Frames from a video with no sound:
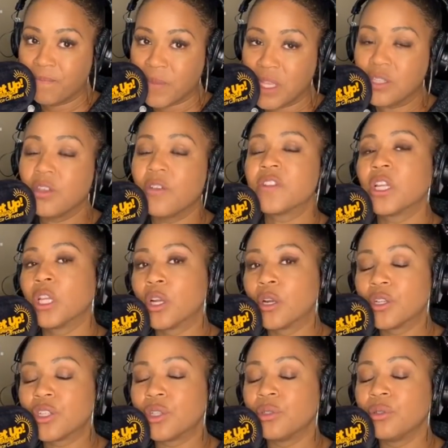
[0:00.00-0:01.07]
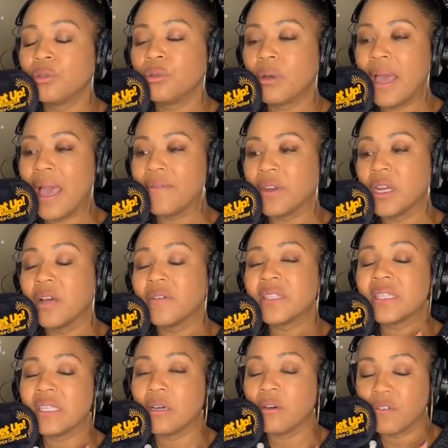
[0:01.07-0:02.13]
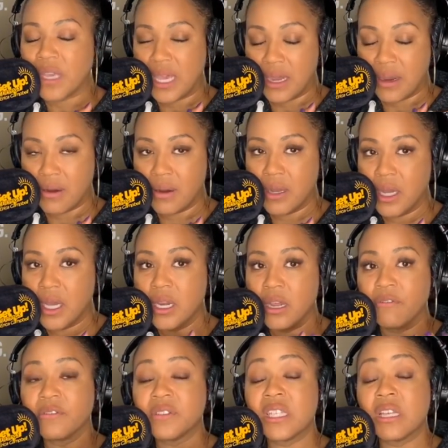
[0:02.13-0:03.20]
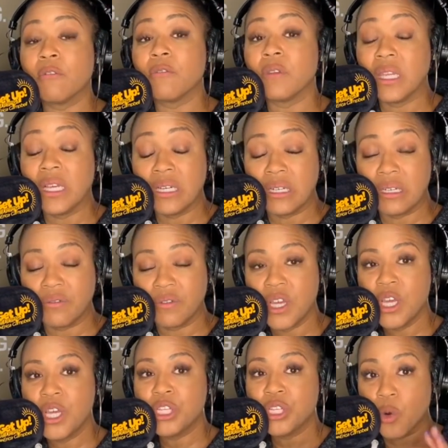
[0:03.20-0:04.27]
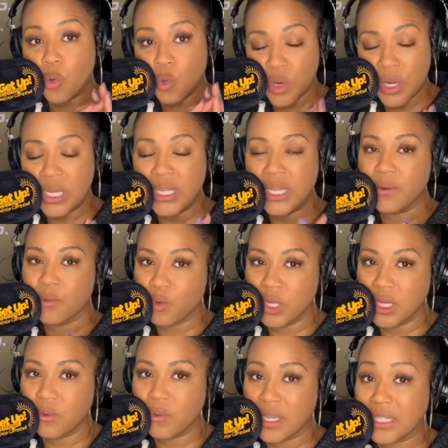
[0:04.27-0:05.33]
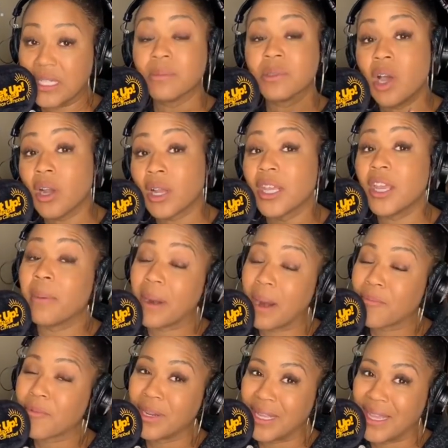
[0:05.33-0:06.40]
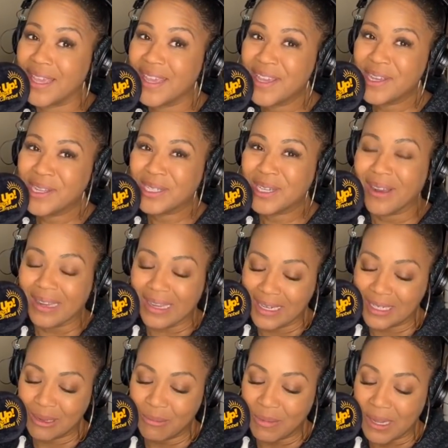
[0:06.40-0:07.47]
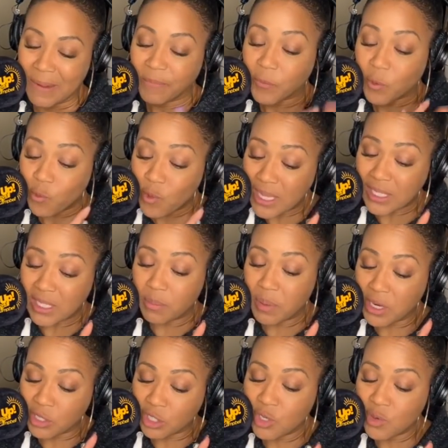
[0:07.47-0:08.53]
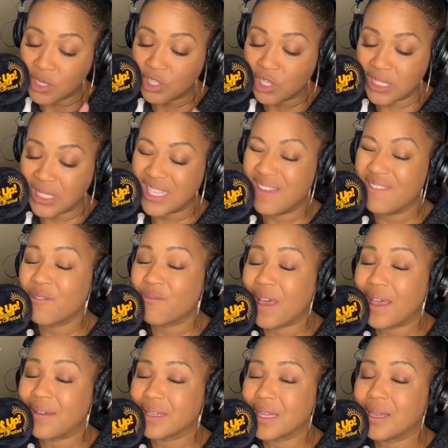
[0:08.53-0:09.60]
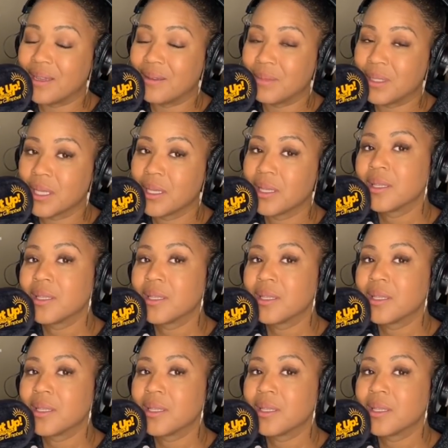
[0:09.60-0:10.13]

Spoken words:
And so you have to learn to have enough self-care, enough self-love to really, really rest. I'm talking to y'all, but I'm really talking to me. Rest appears 275 times.